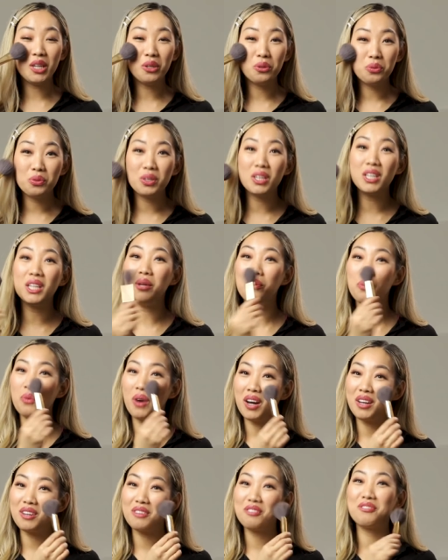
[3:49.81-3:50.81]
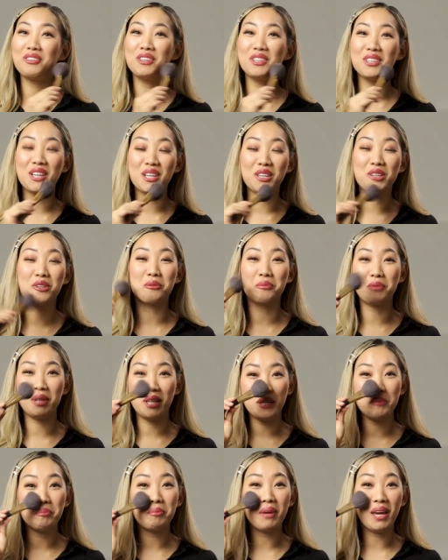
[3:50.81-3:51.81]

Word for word: and you really wanna feel like you're being